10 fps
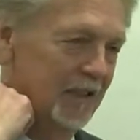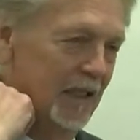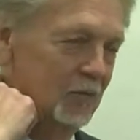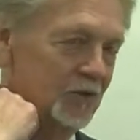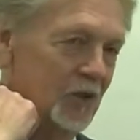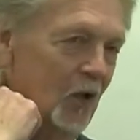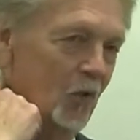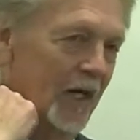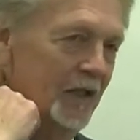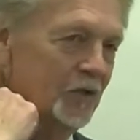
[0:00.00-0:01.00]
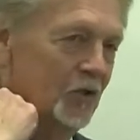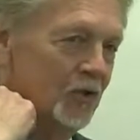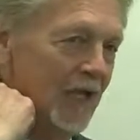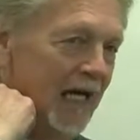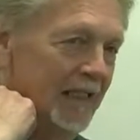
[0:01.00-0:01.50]
There was no way to
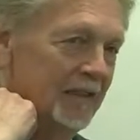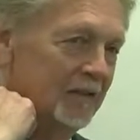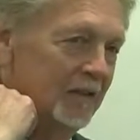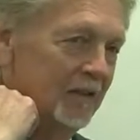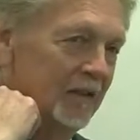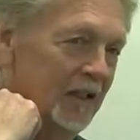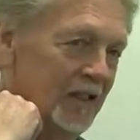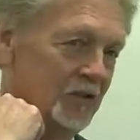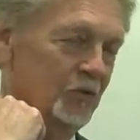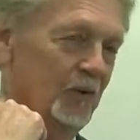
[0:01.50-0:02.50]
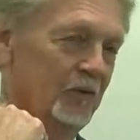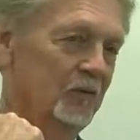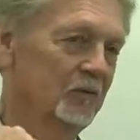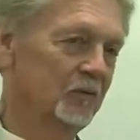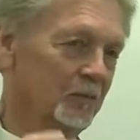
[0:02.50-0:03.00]
unite Israel